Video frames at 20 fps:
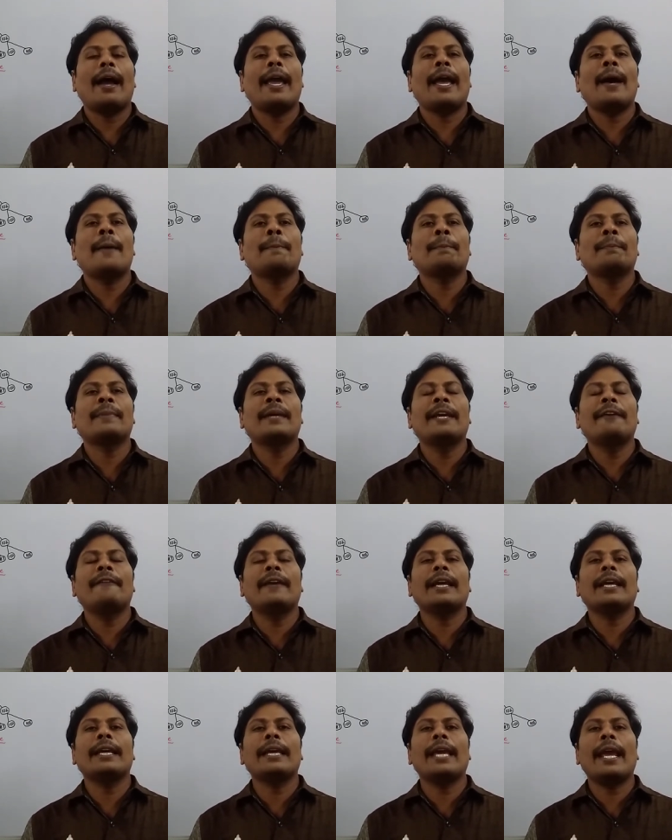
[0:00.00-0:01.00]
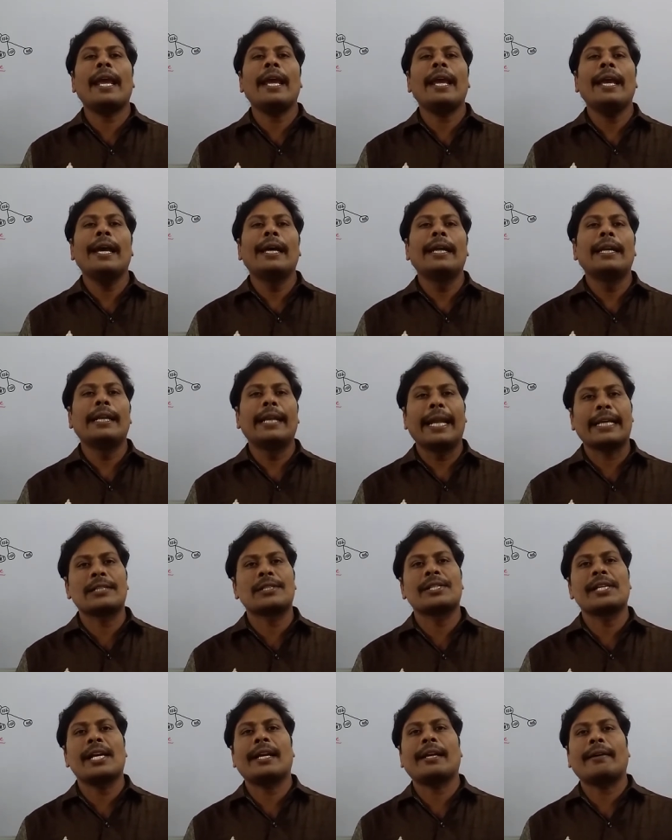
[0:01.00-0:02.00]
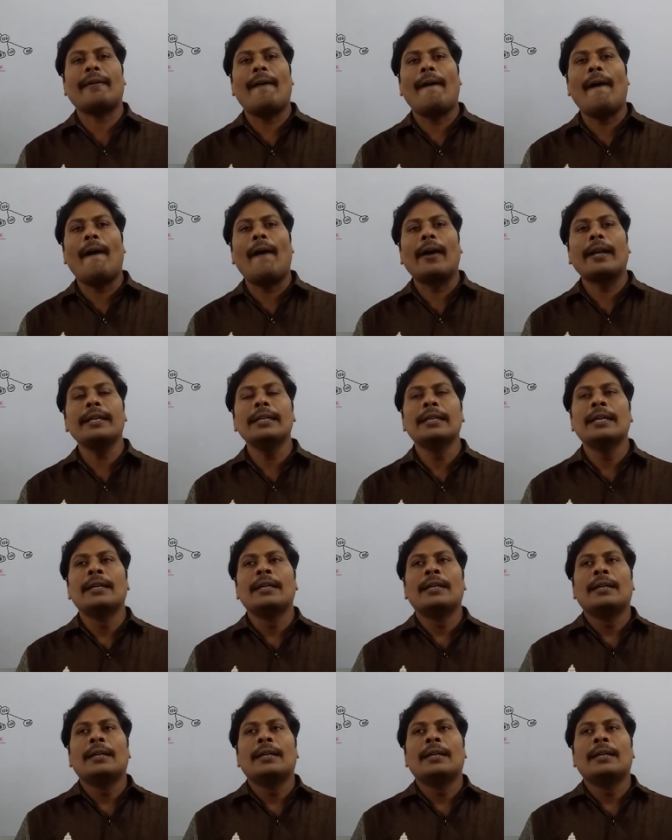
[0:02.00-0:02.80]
I am giving a lecture on